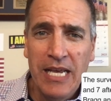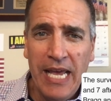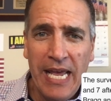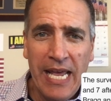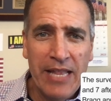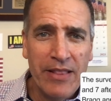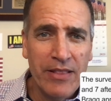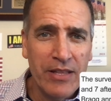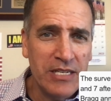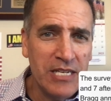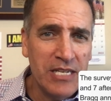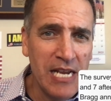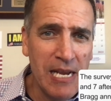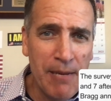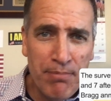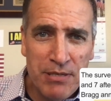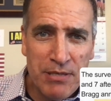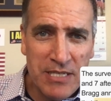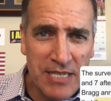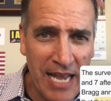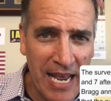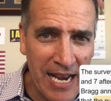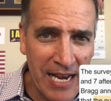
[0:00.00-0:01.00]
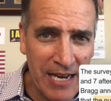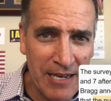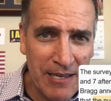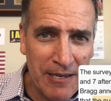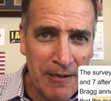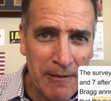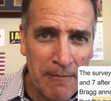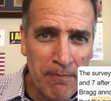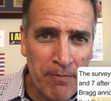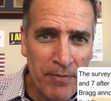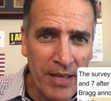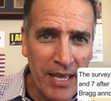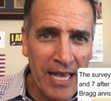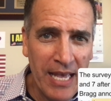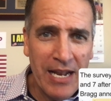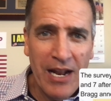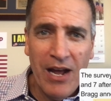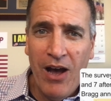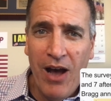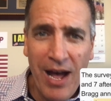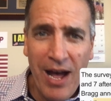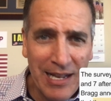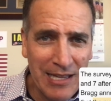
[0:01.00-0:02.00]
and the deep state
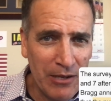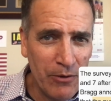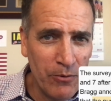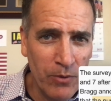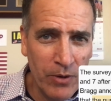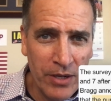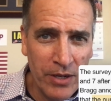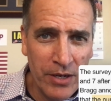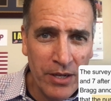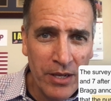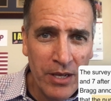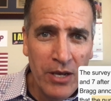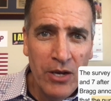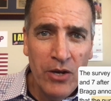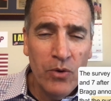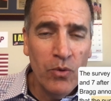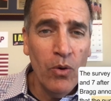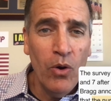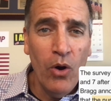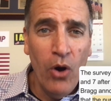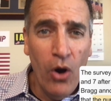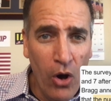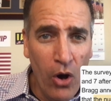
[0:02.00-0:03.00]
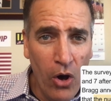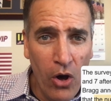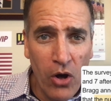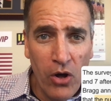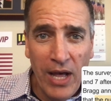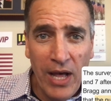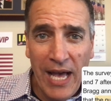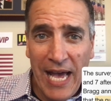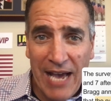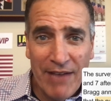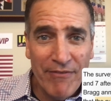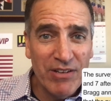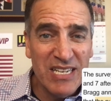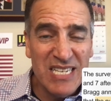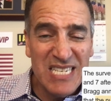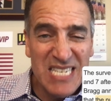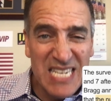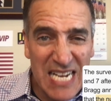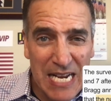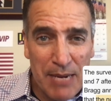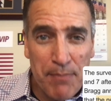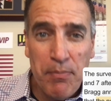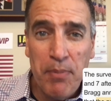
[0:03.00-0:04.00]
and Hollywood who all have a
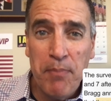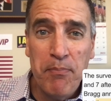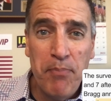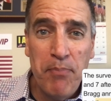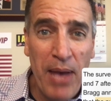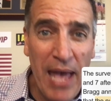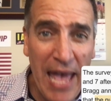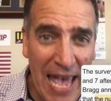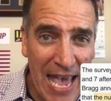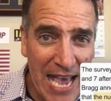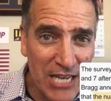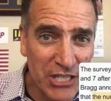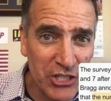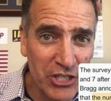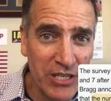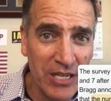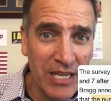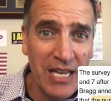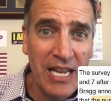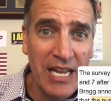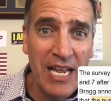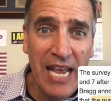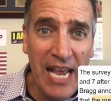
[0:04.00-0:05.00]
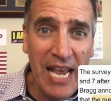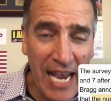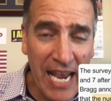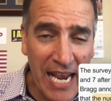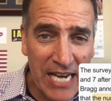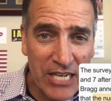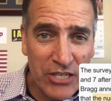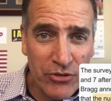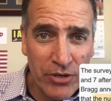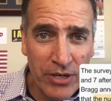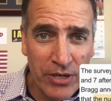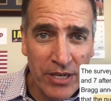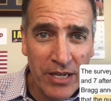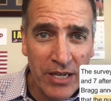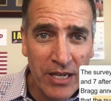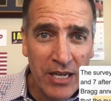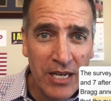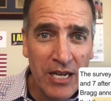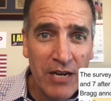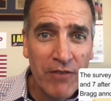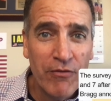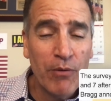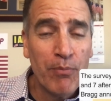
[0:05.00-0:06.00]
deep, passionate hatred
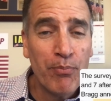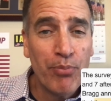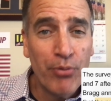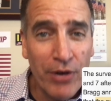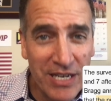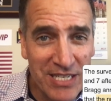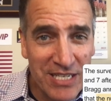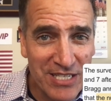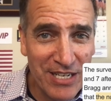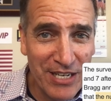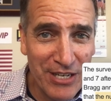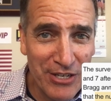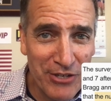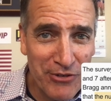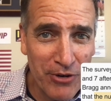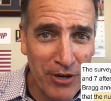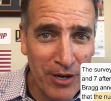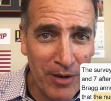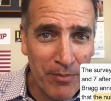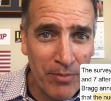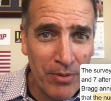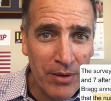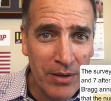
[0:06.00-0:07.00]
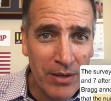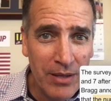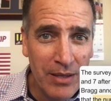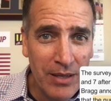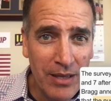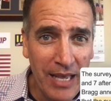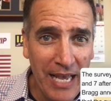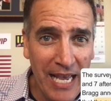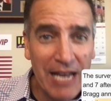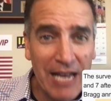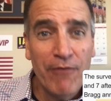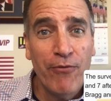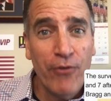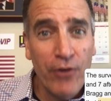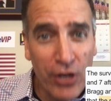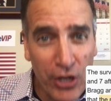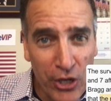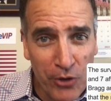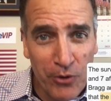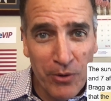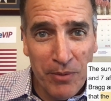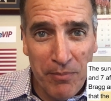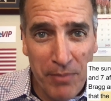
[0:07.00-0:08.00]
for President Trump and for
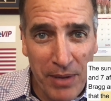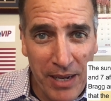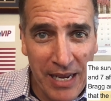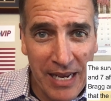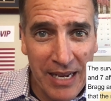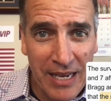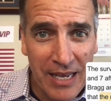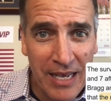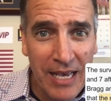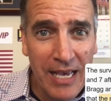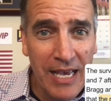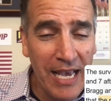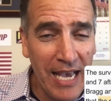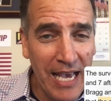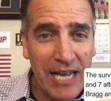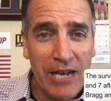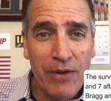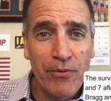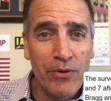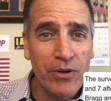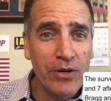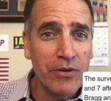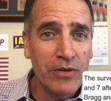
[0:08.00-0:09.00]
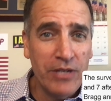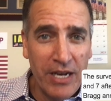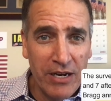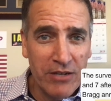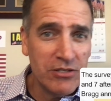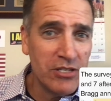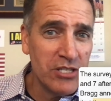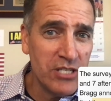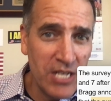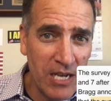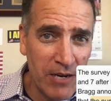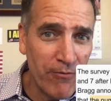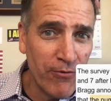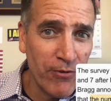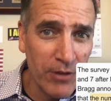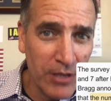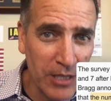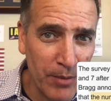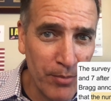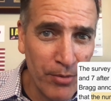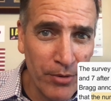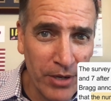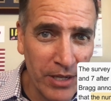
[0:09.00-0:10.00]
you and me, anyone who dares to stand for
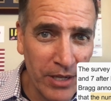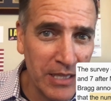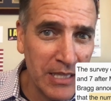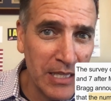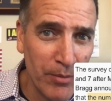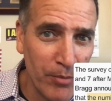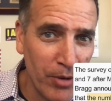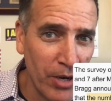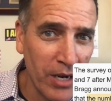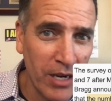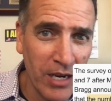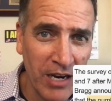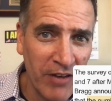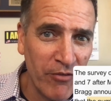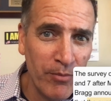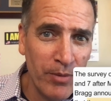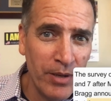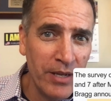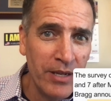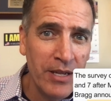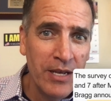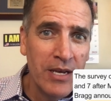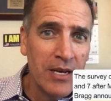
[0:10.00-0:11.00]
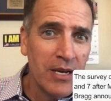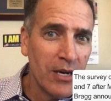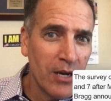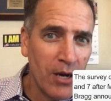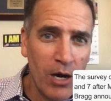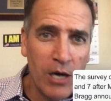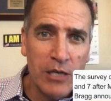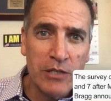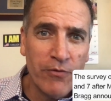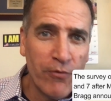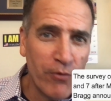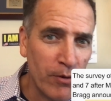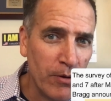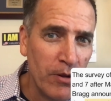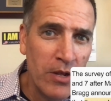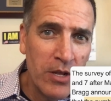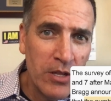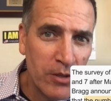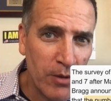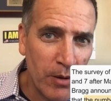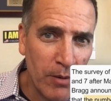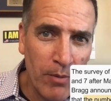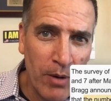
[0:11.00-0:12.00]
liberty and limited government, call for
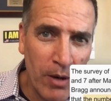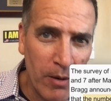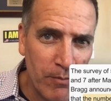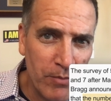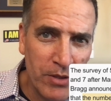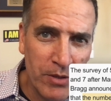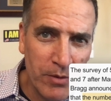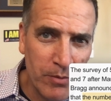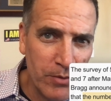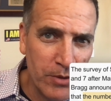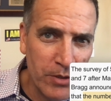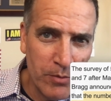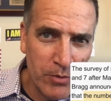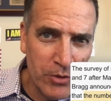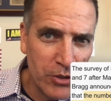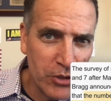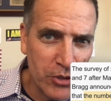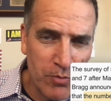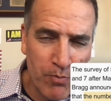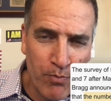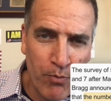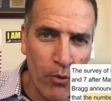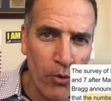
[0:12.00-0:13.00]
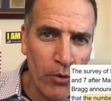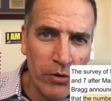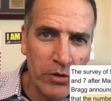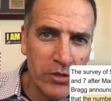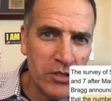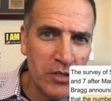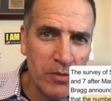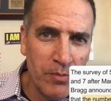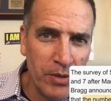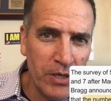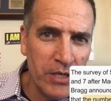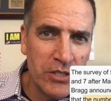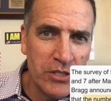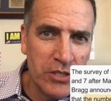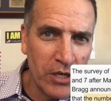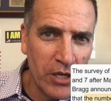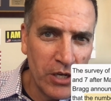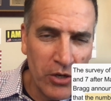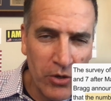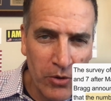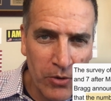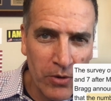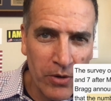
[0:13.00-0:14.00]
the, uh, the, the borders to be
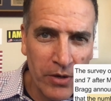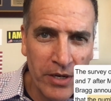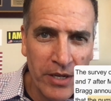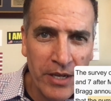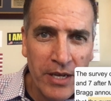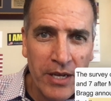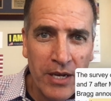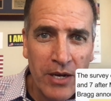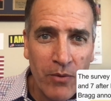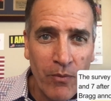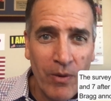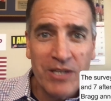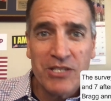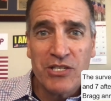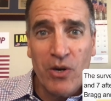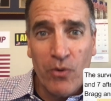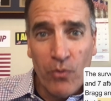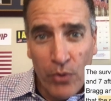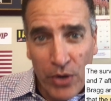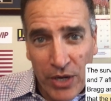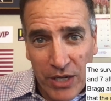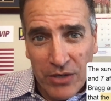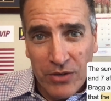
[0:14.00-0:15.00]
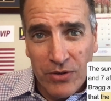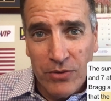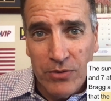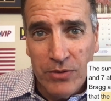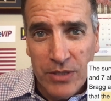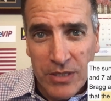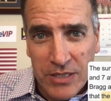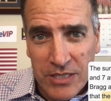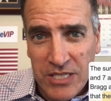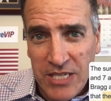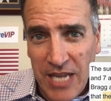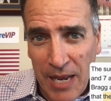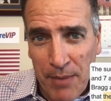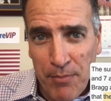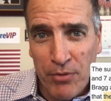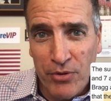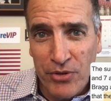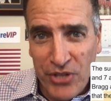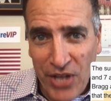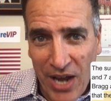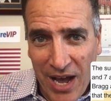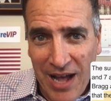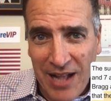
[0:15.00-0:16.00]
secured, wants a real
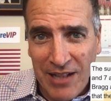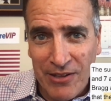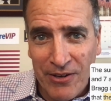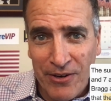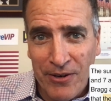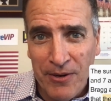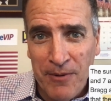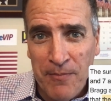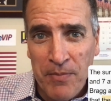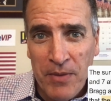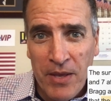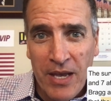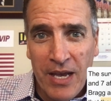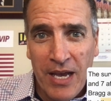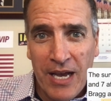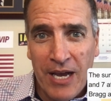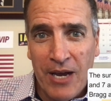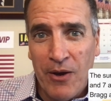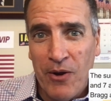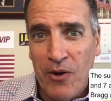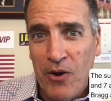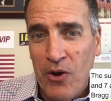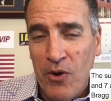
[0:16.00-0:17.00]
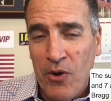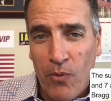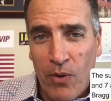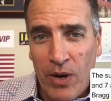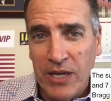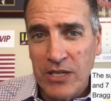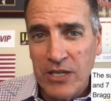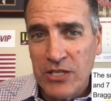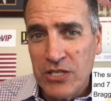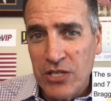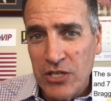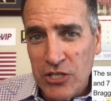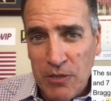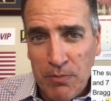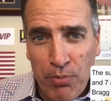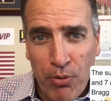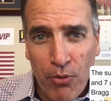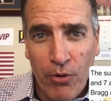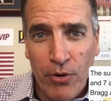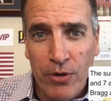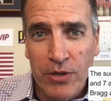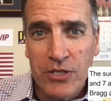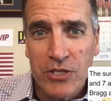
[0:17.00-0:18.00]
stable dollar, uh, wants to
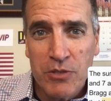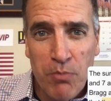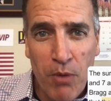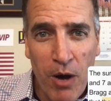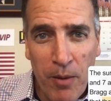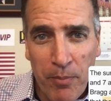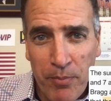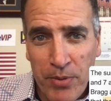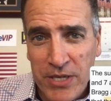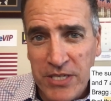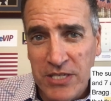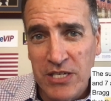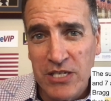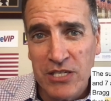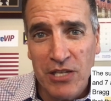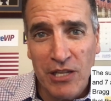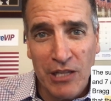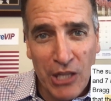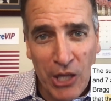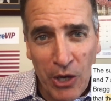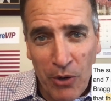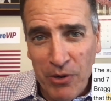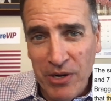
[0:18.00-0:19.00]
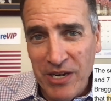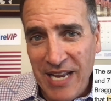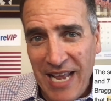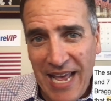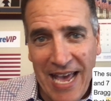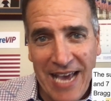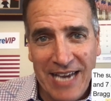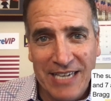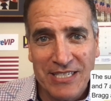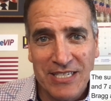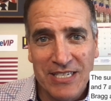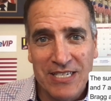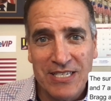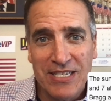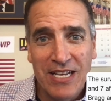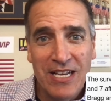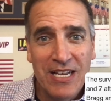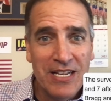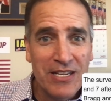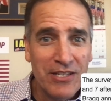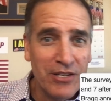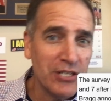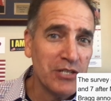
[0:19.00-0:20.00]
support small business and lower taxes,
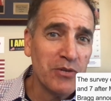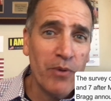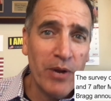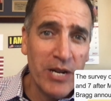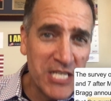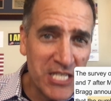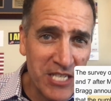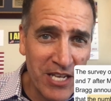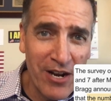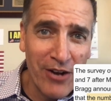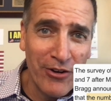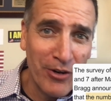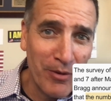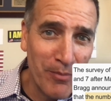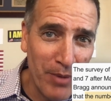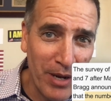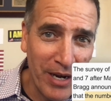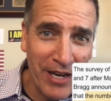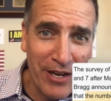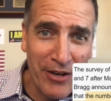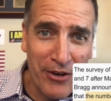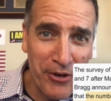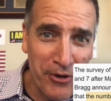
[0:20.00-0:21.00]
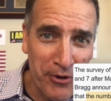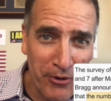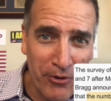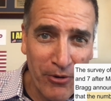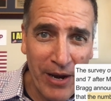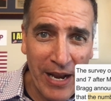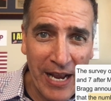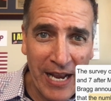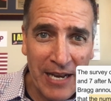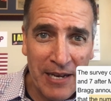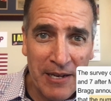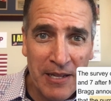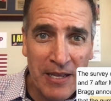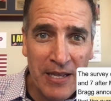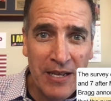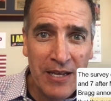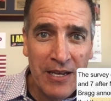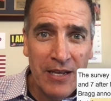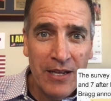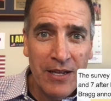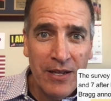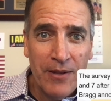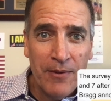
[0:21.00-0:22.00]
doesn't want to send all our money to Ukraine,
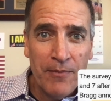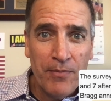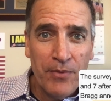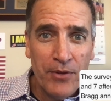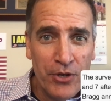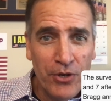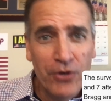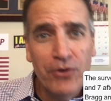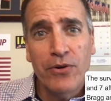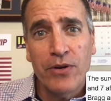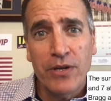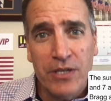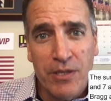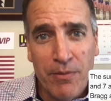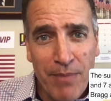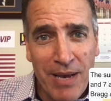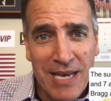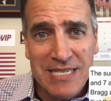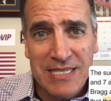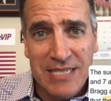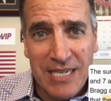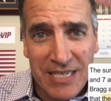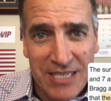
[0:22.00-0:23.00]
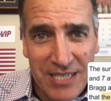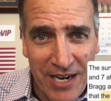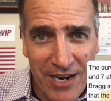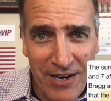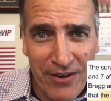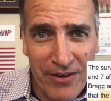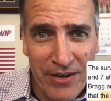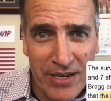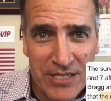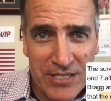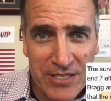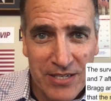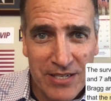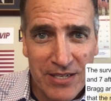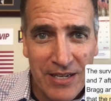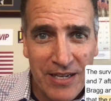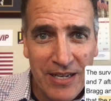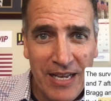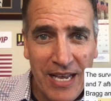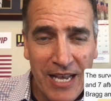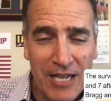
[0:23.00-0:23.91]
you're a domestic terrorist.